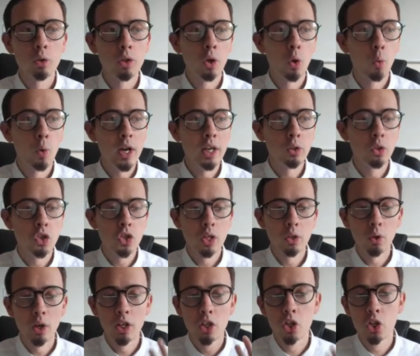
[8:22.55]
you know, way to
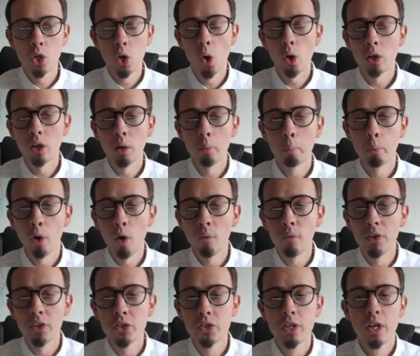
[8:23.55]
generate short-term
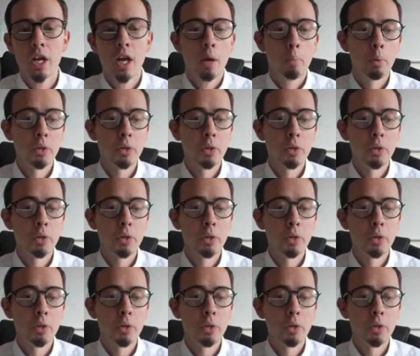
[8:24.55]
profits,